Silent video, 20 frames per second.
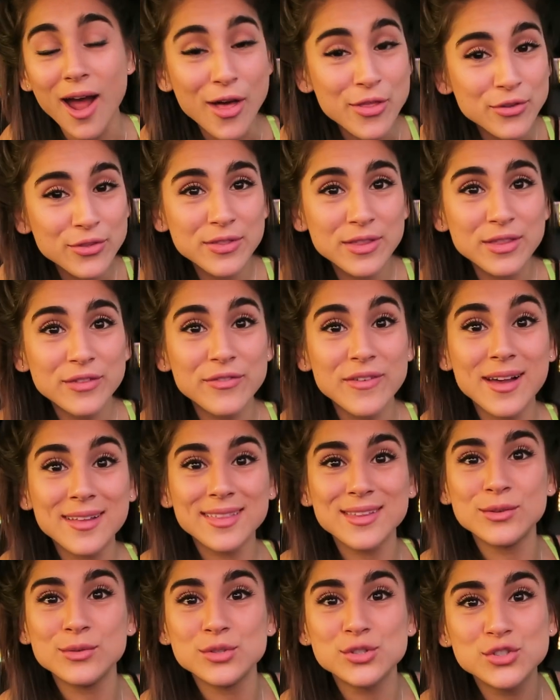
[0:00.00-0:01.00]
Other than the fact
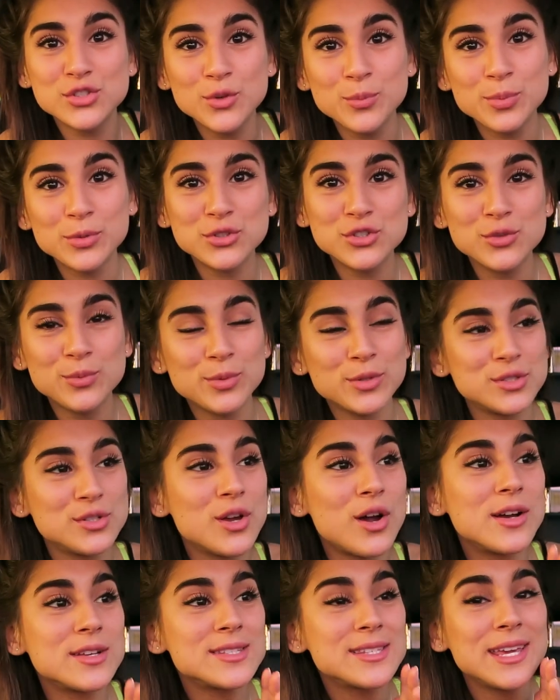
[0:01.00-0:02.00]
that it was super, super
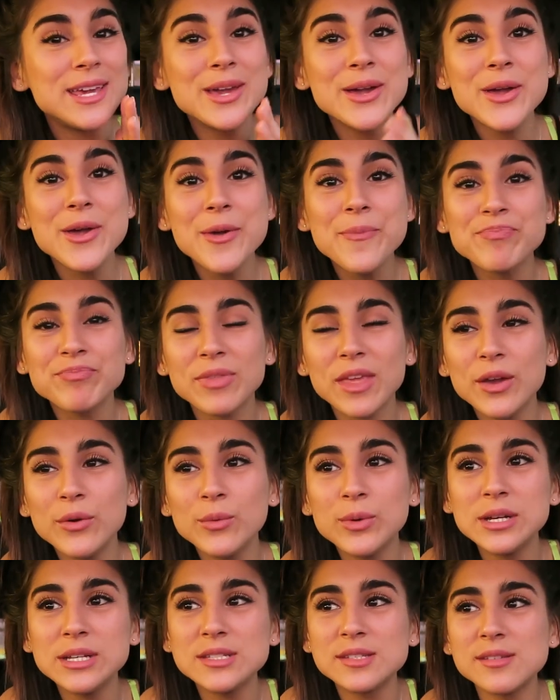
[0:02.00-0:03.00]
saucy,
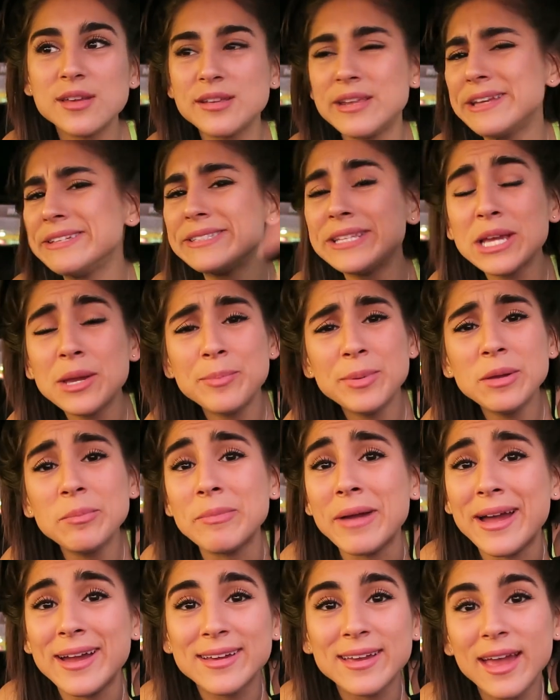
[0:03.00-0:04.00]
it tastes like a Big
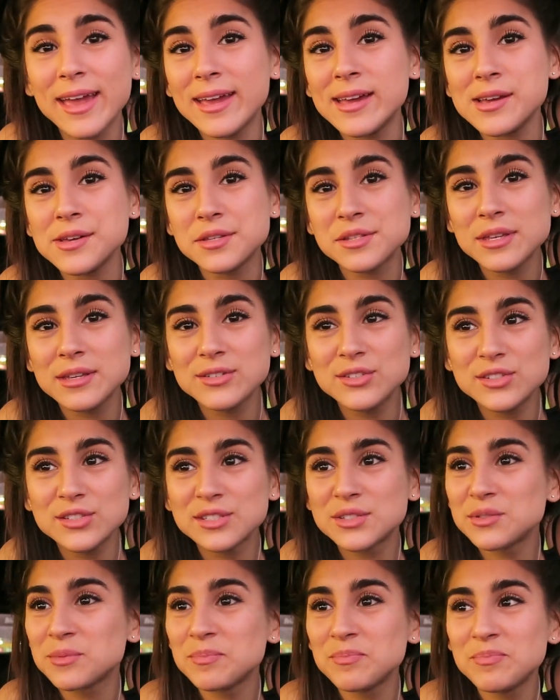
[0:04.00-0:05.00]
Mac, I guess. It just